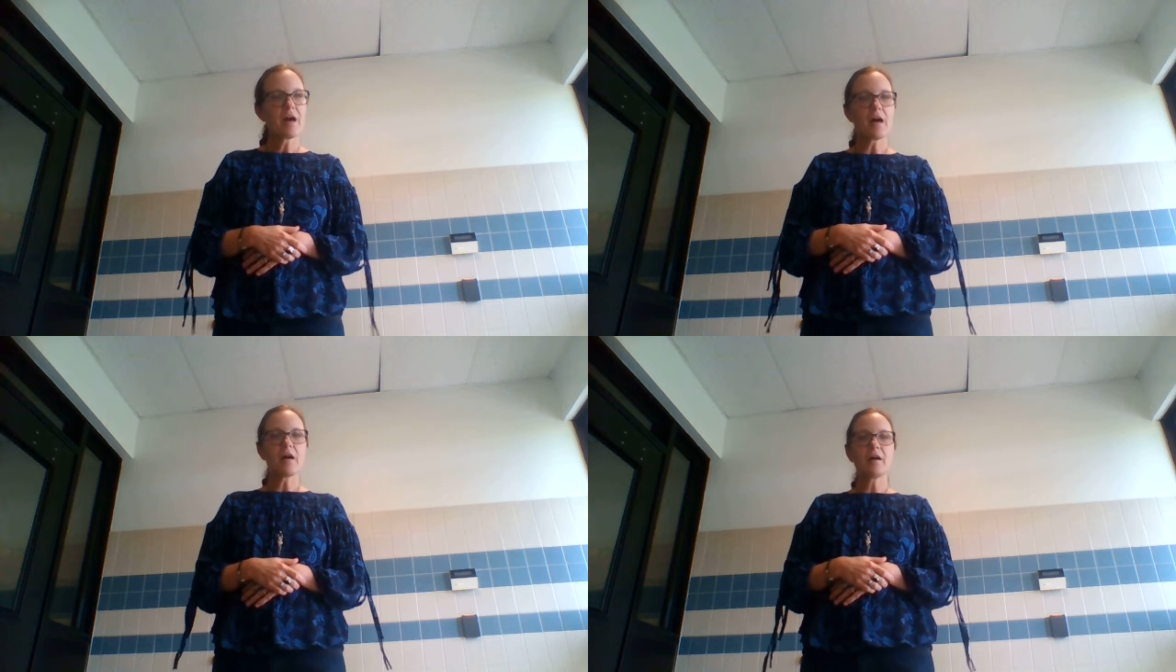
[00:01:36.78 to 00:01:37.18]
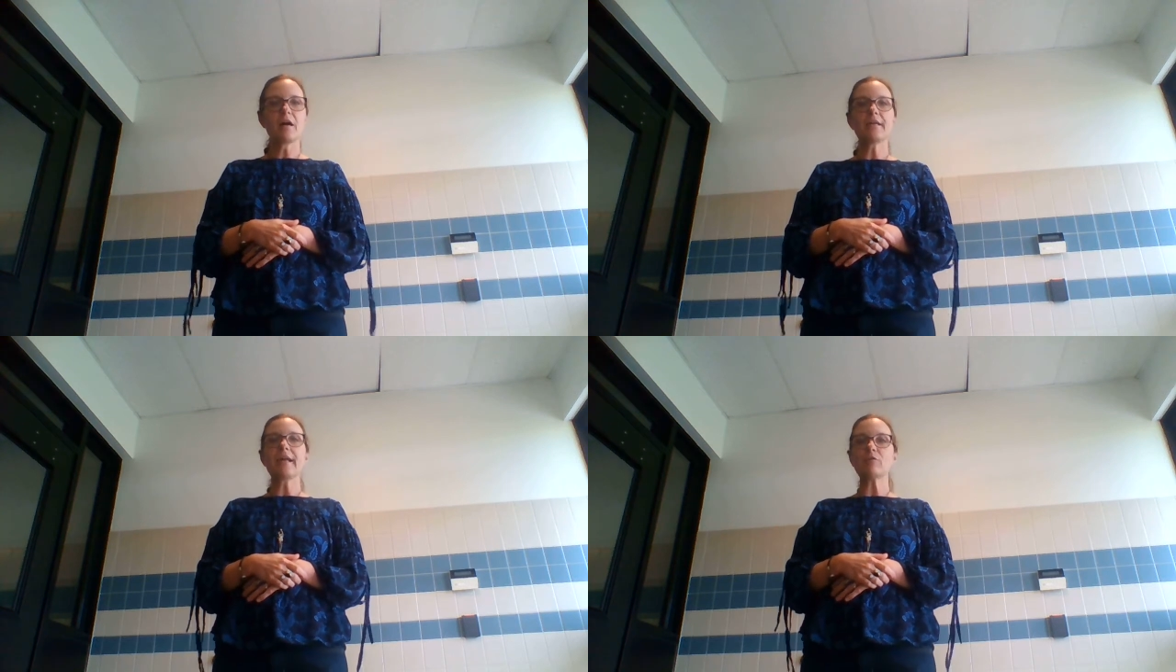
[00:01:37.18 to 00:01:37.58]

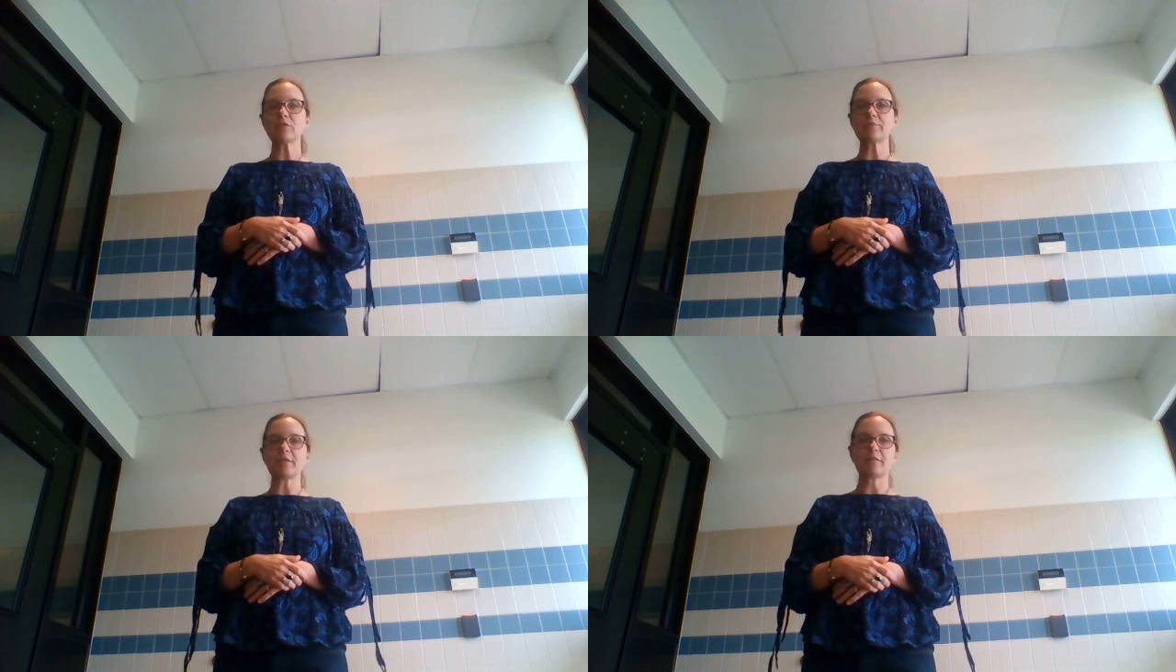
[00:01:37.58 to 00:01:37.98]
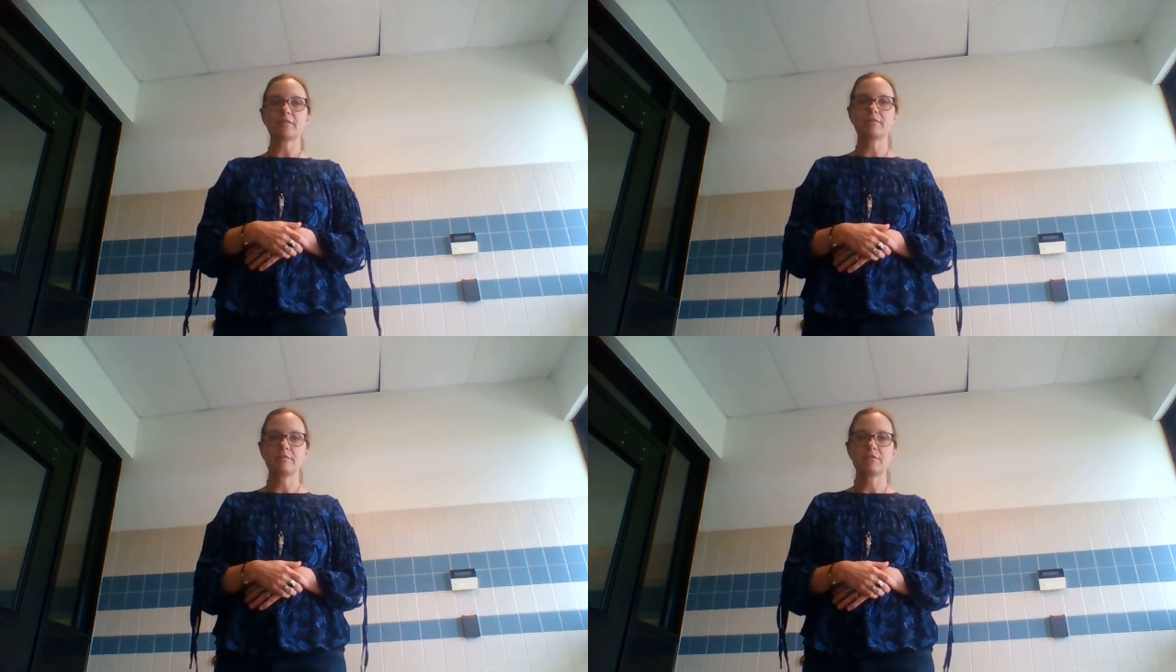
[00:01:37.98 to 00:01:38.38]

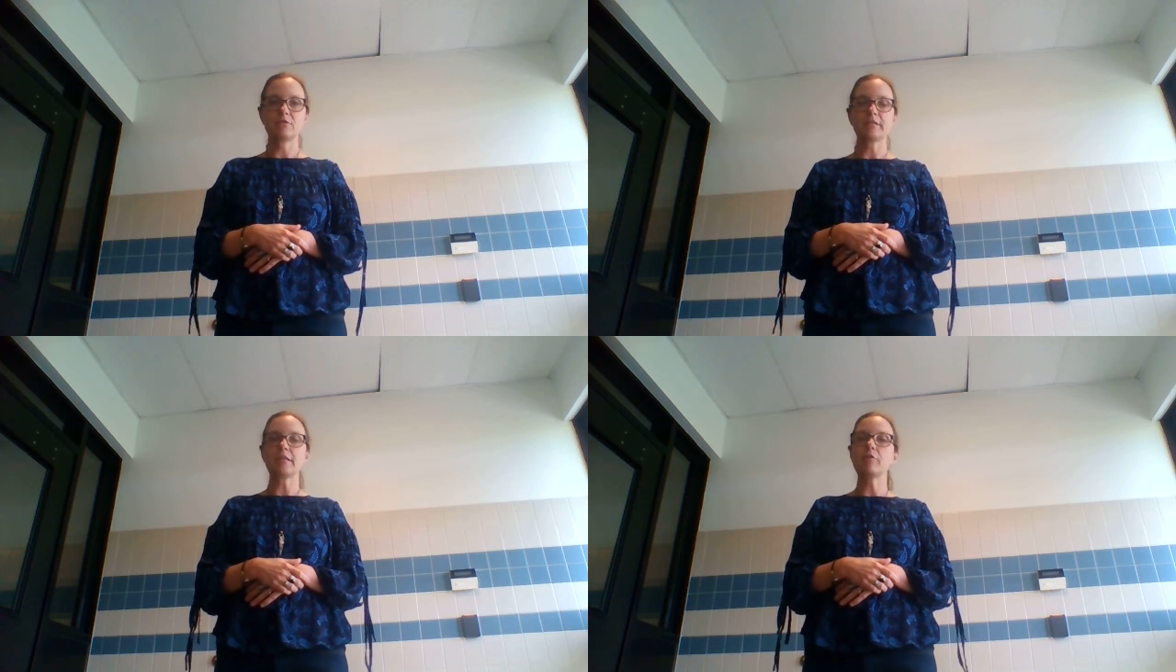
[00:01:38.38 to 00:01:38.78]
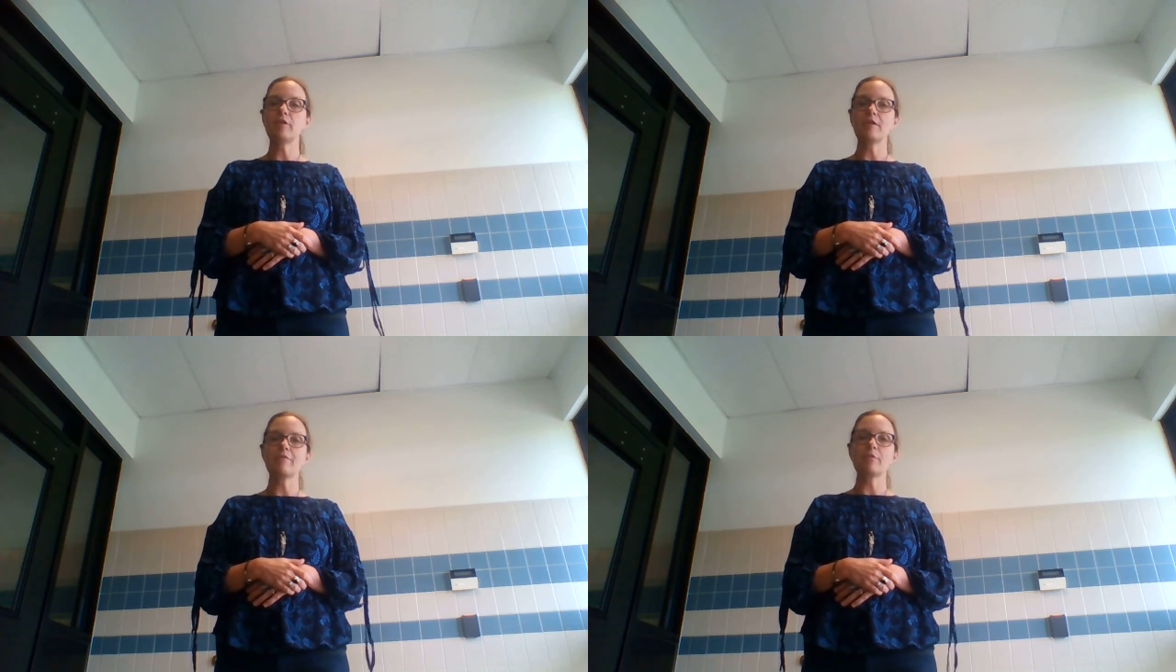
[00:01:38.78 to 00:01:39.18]
Announcement, just like you
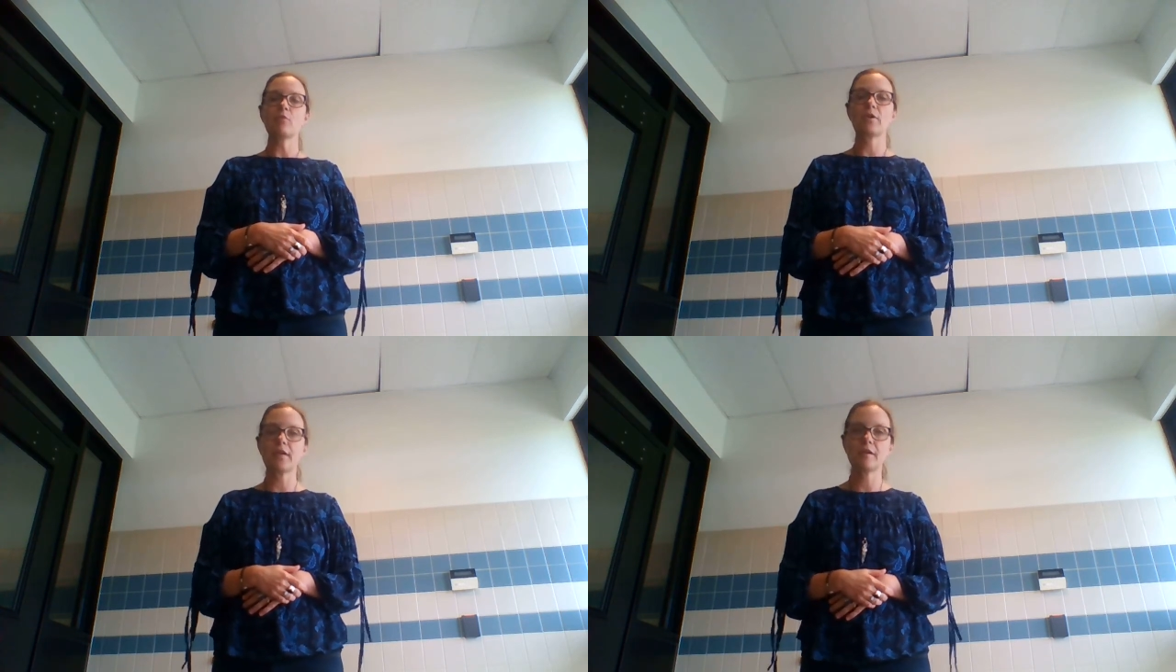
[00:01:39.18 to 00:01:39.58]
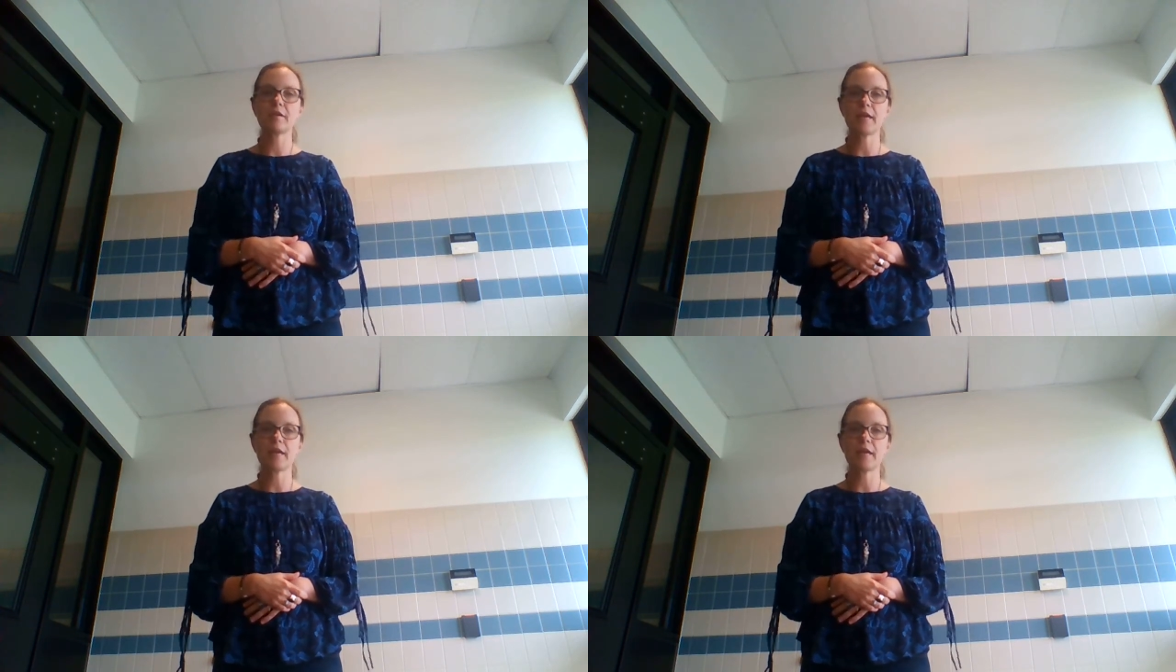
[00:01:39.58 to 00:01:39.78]
hear every morning.